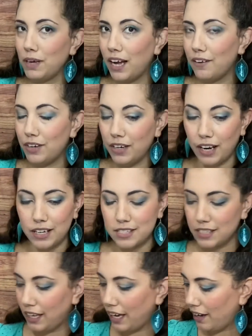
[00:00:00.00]
have a nice
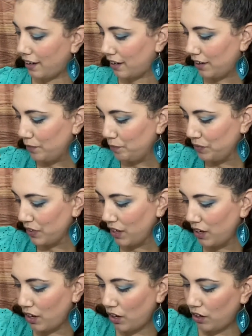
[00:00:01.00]
kick.
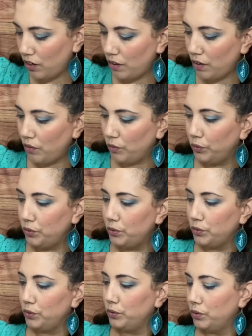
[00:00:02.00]

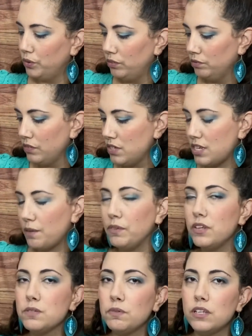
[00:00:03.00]
Ooh,
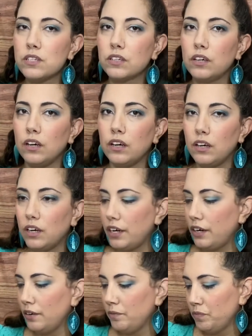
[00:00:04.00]
something smells
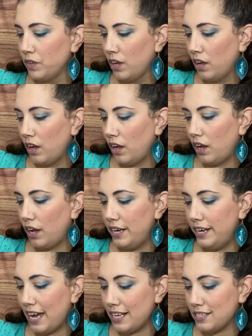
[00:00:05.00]
good.
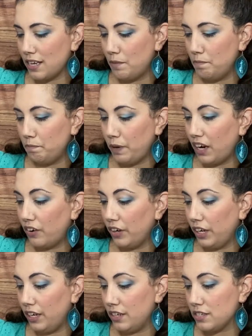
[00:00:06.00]
Nuts and
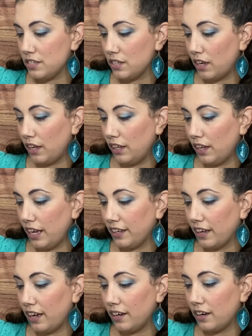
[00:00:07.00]
berries. I like
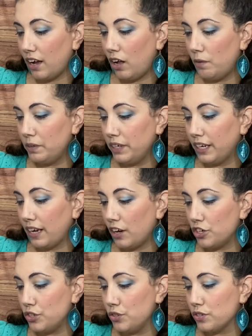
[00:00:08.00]
it. Almond,
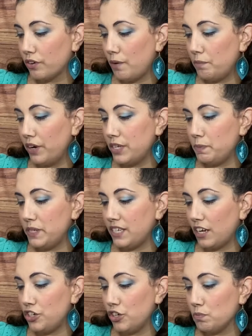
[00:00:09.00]
cashews, cranberries,
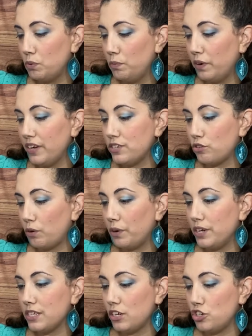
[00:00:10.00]
pistachios, blueberries,
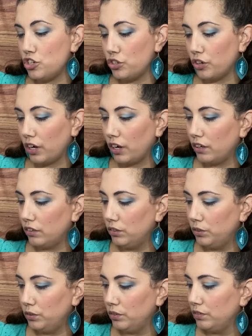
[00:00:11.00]
strawberries, and sugar.
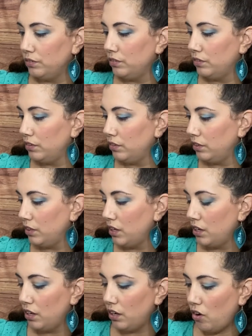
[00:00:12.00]
Ooh.
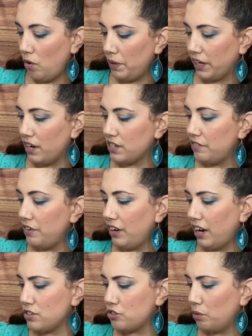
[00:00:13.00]
Oh my gosh, I've never
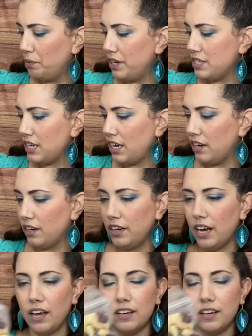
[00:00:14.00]
had strawberries in a nut